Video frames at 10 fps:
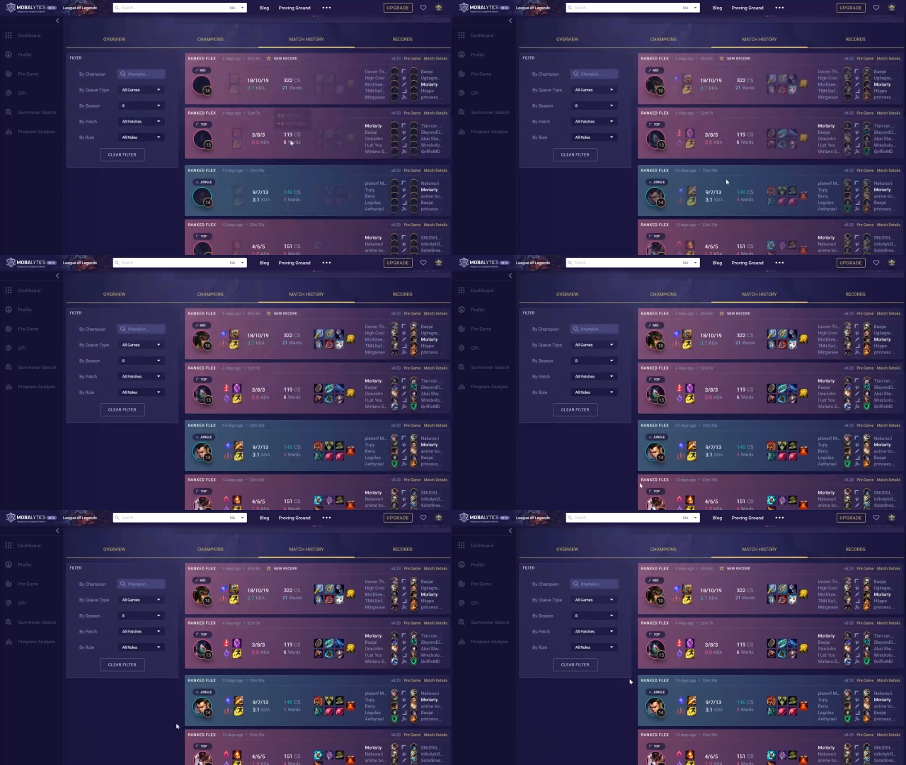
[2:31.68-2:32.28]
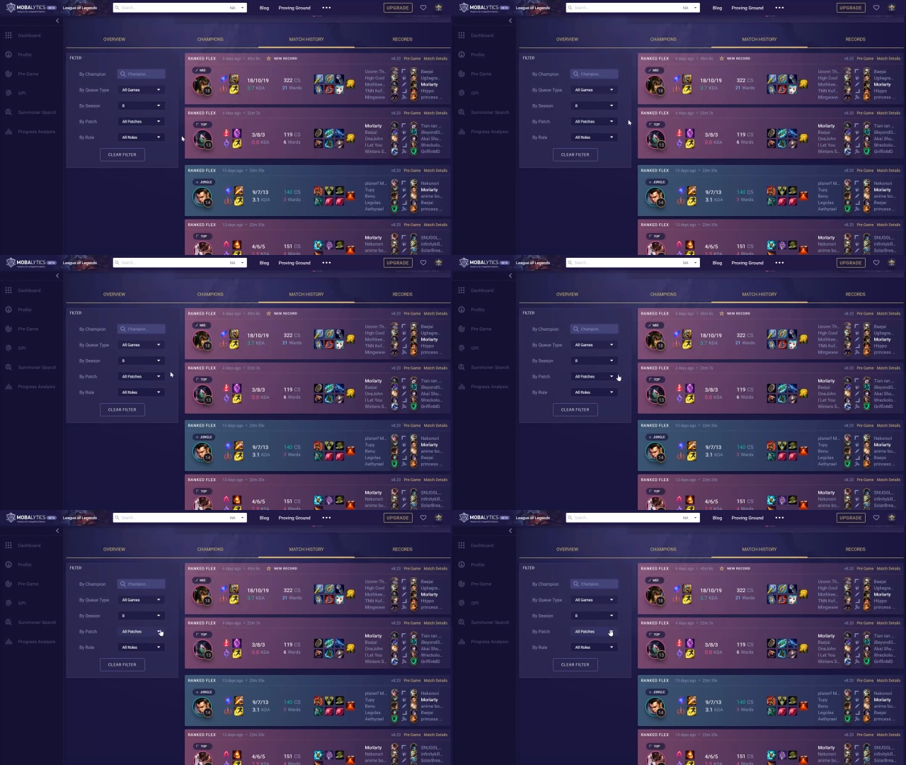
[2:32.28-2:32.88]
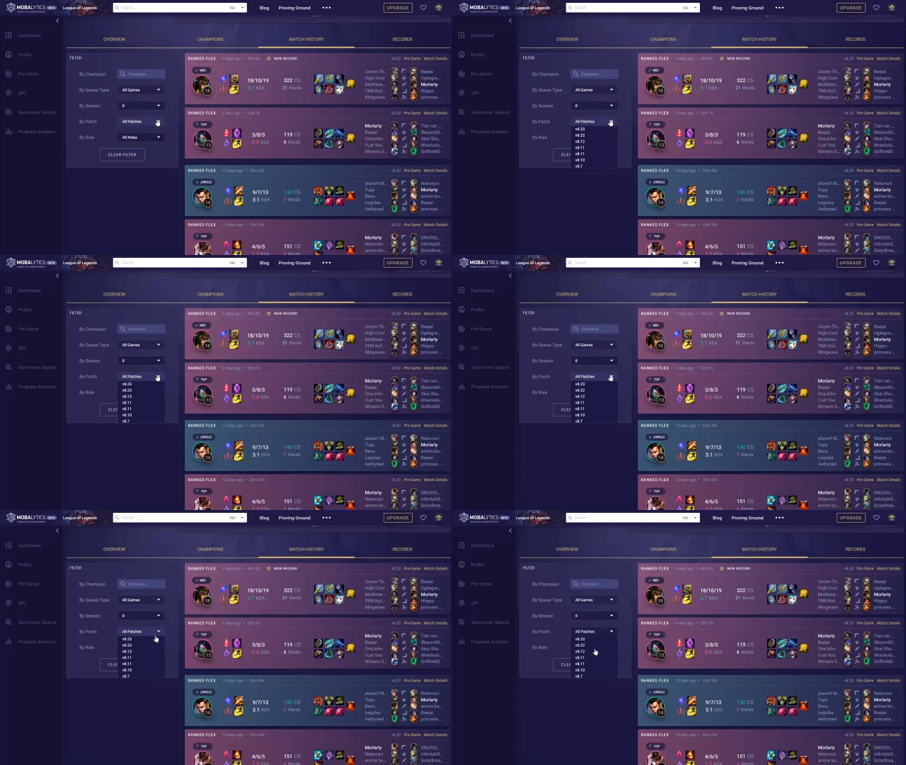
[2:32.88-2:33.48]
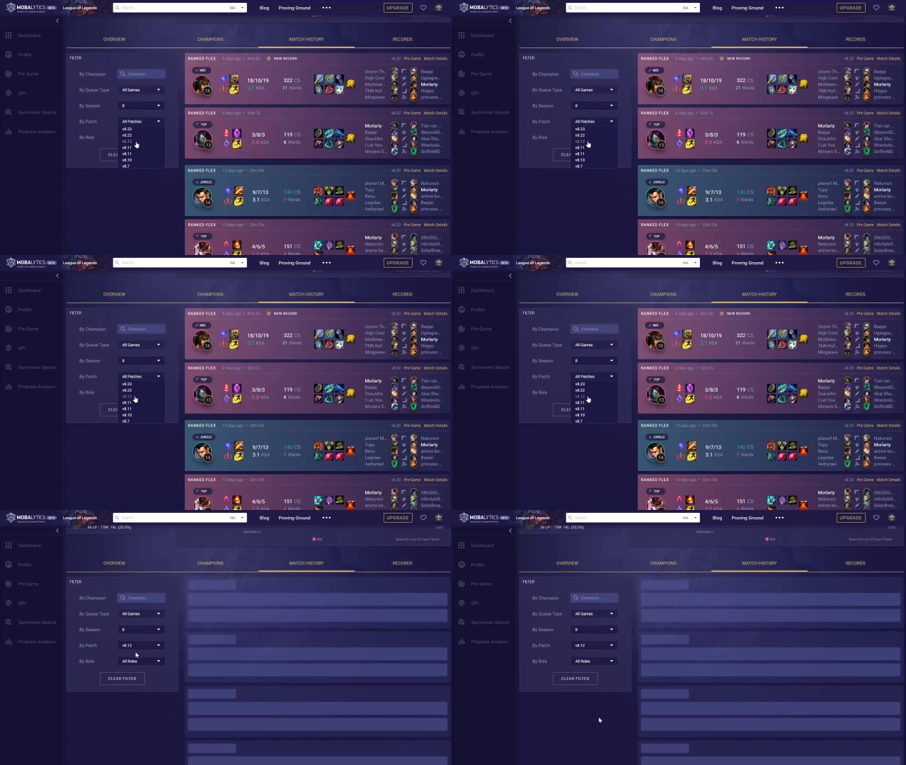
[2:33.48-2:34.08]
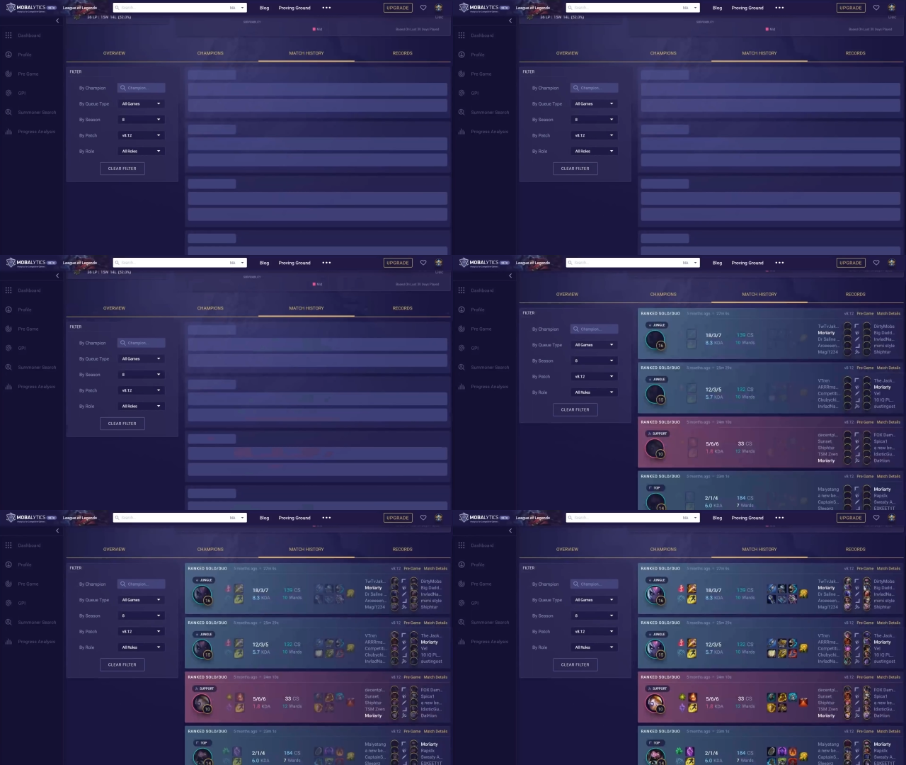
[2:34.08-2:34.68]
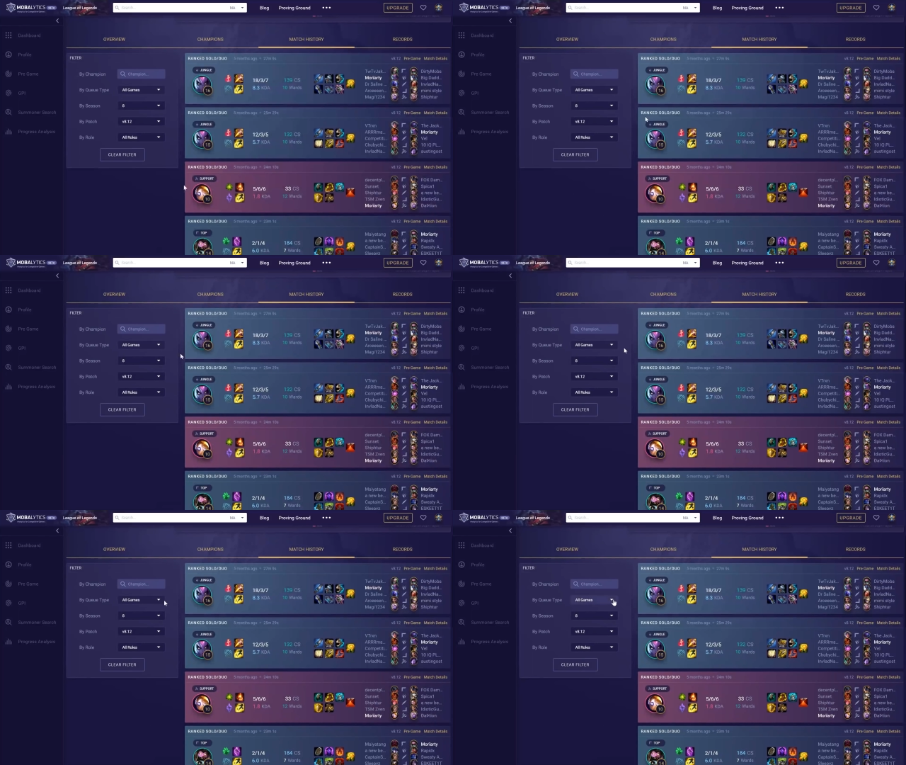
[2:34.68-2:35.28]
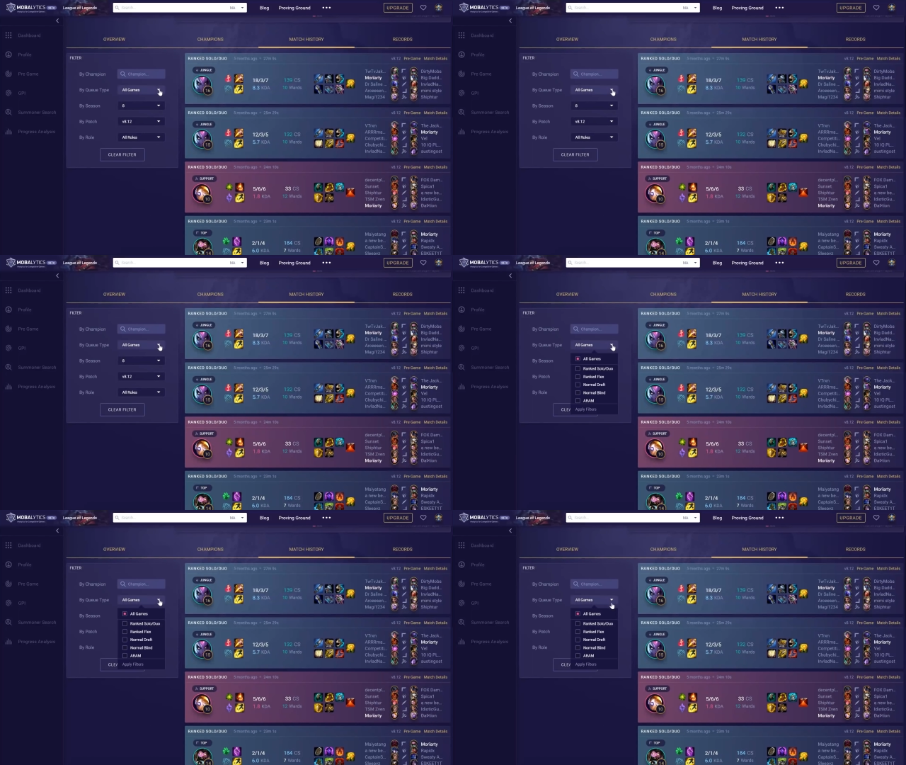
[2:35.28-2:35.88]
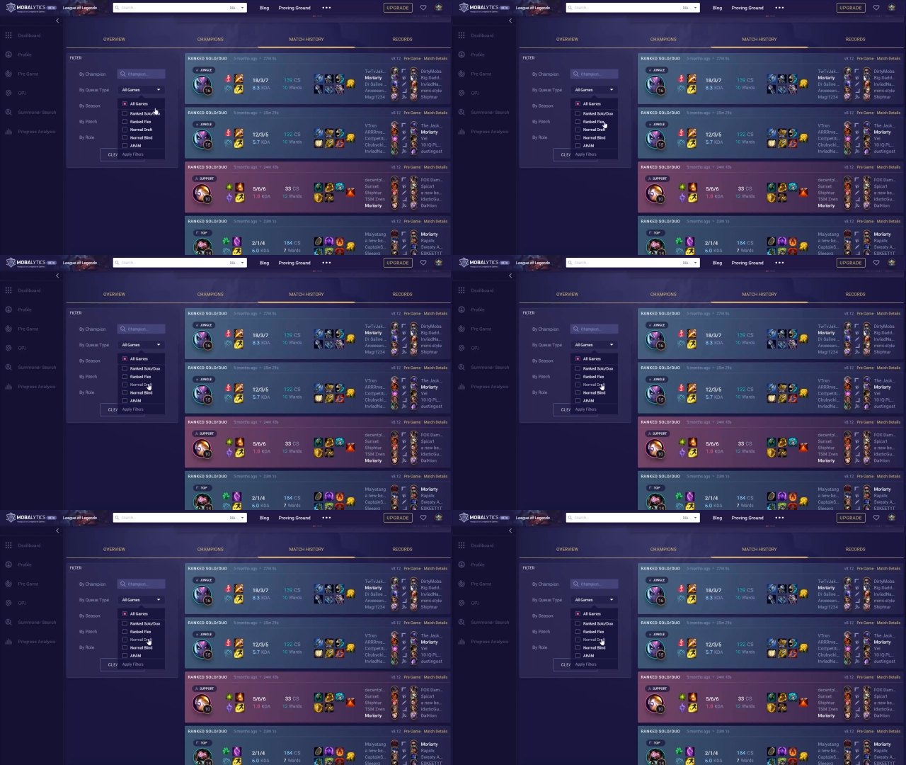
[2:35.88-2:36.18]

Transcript: (no speaker visible)